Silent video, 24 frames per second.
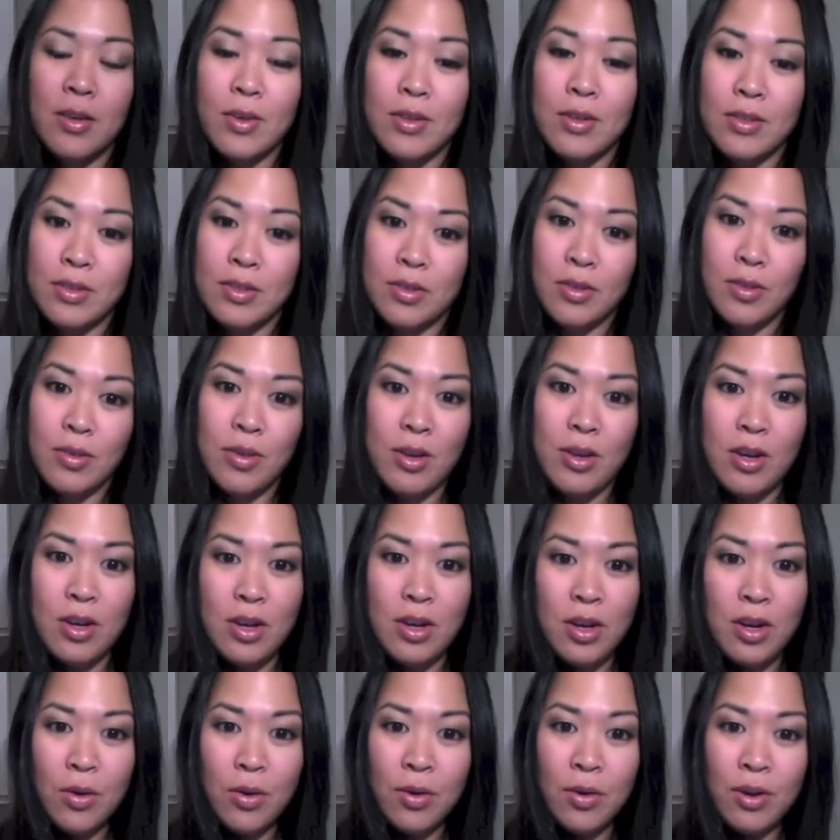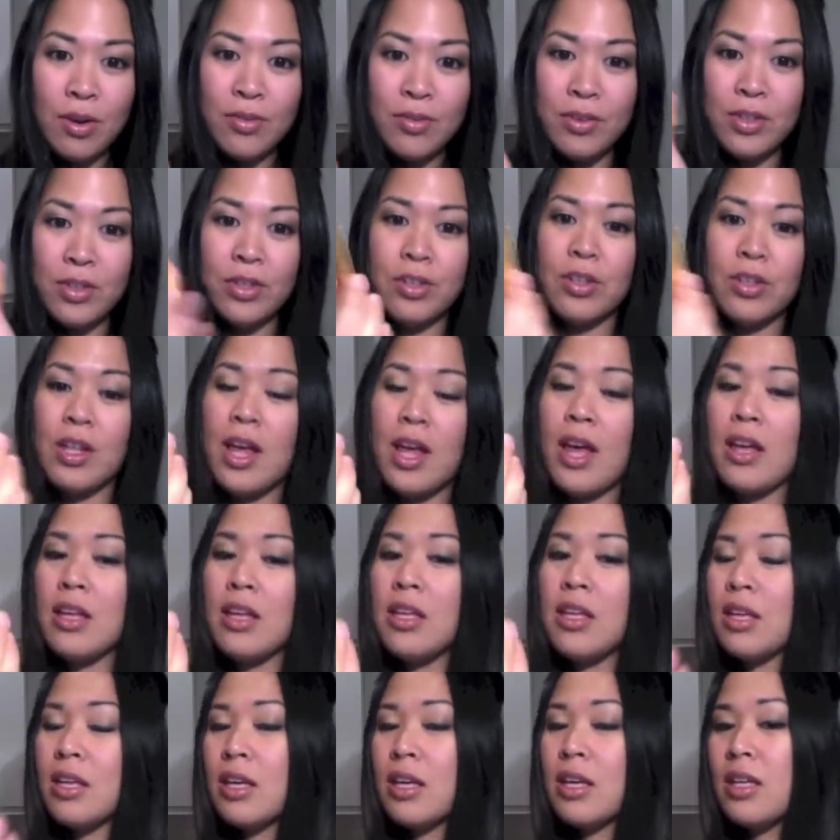So no artificial
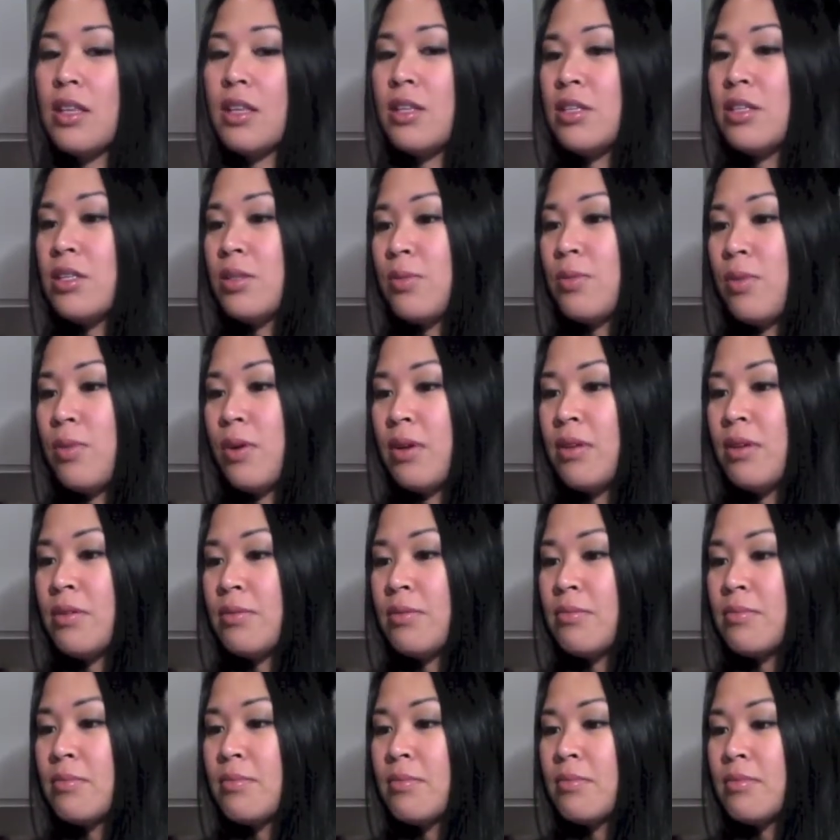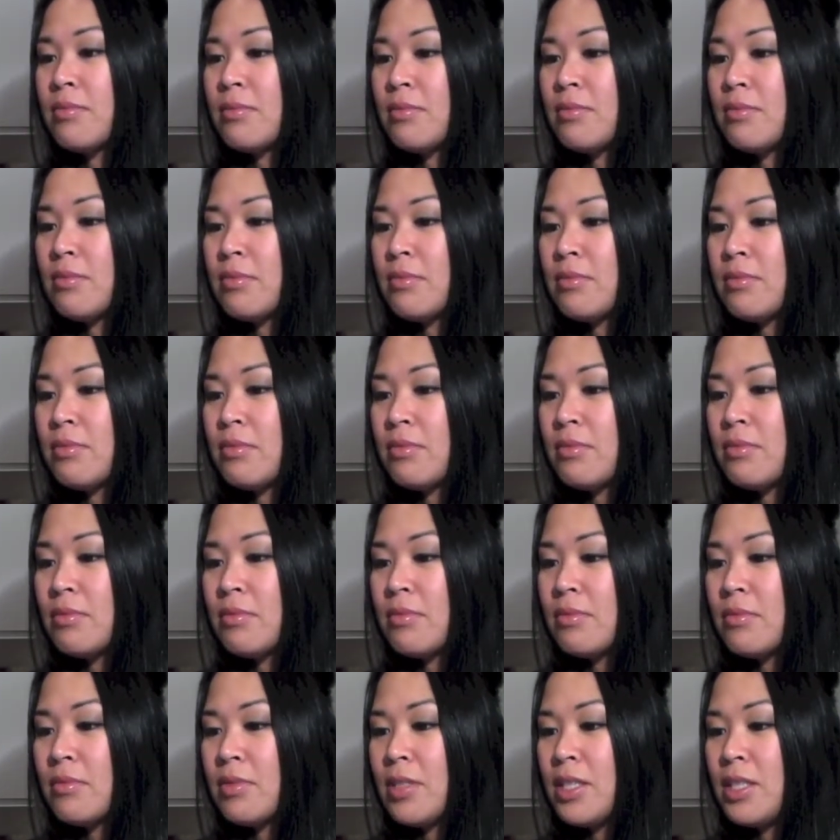anything in this one.
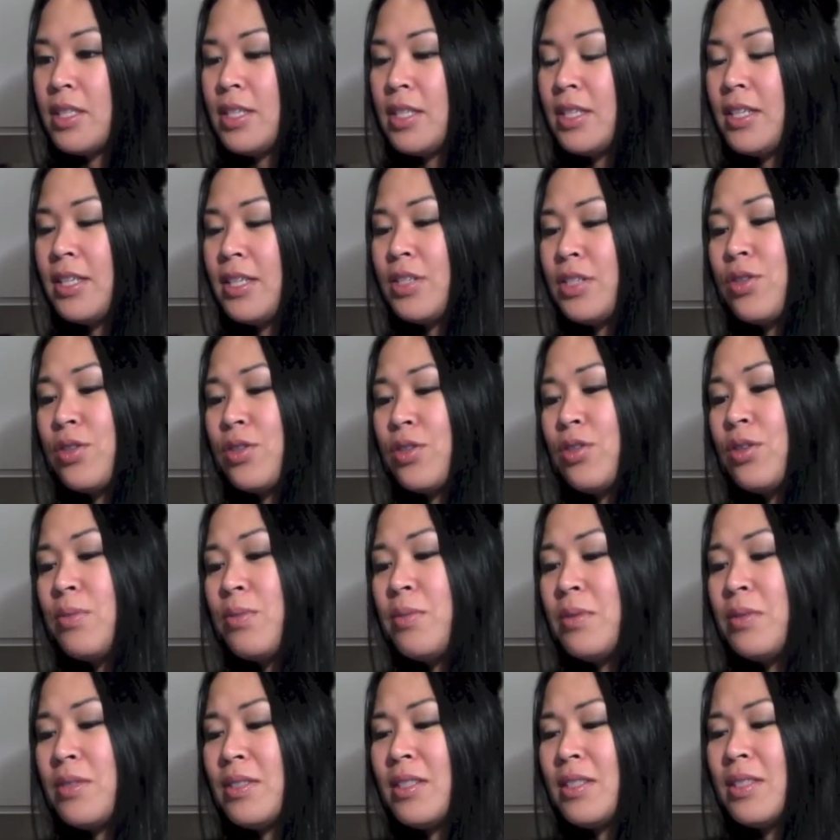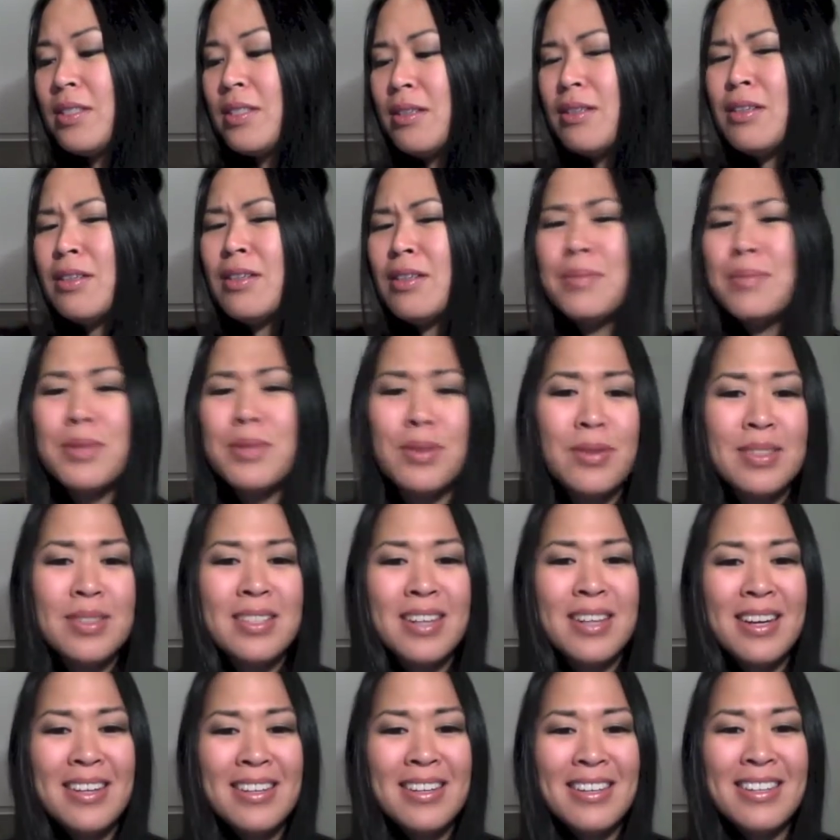There's a nice herbal tea. Oh, I'm so
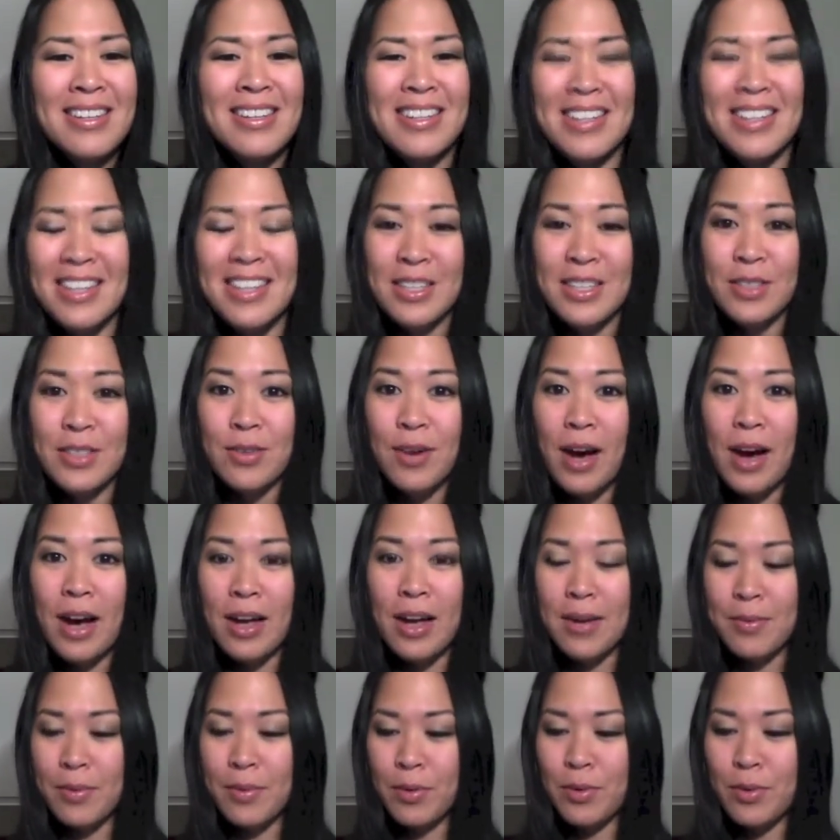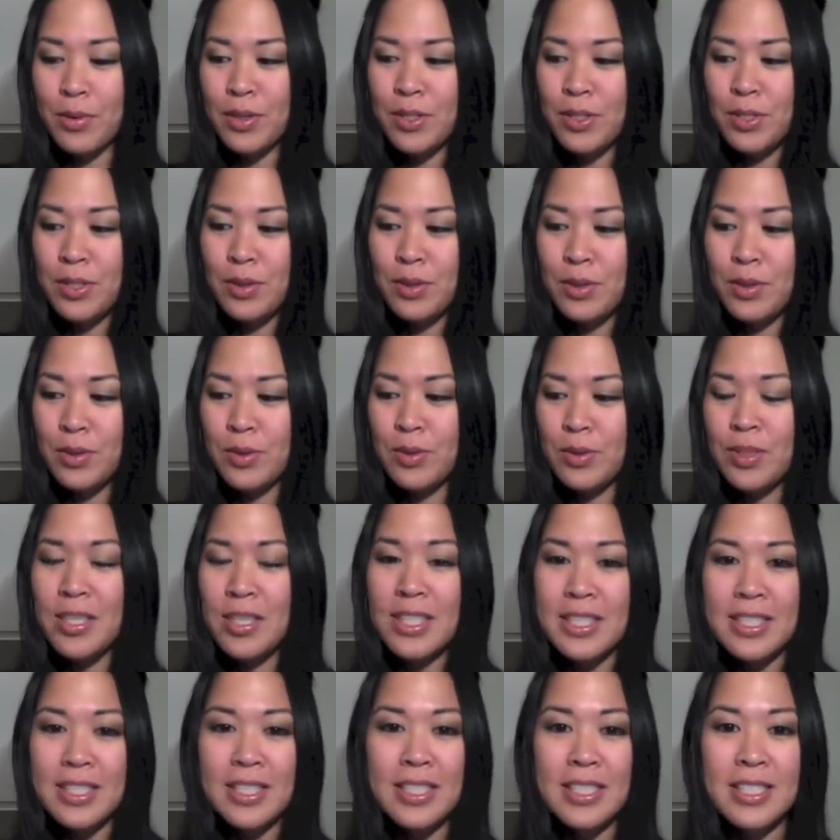excited! So I am going to
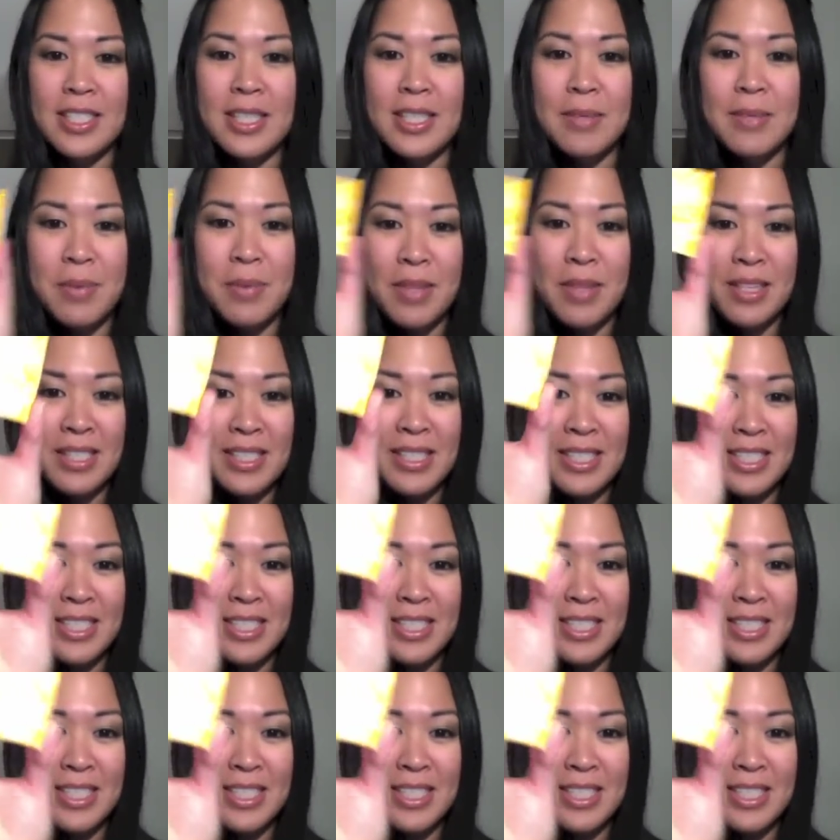steep this